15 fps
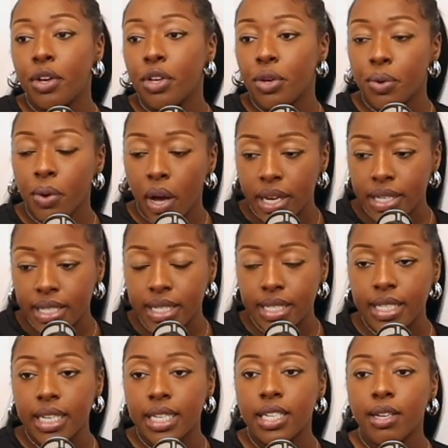You ask to
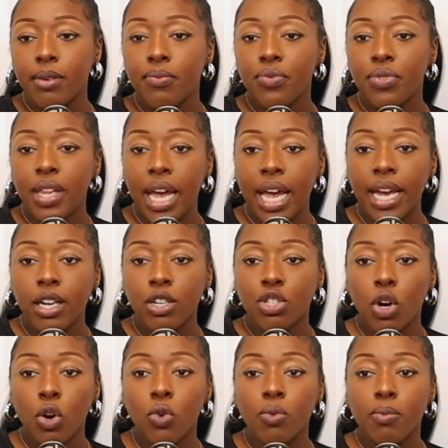see them, they
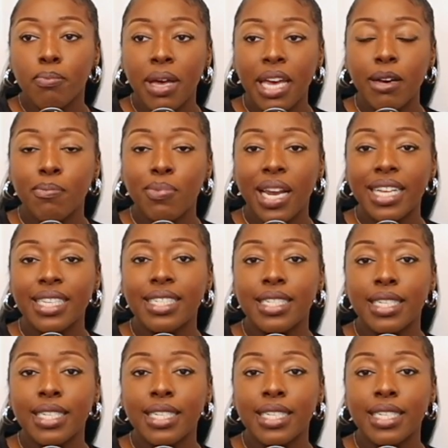don't make plans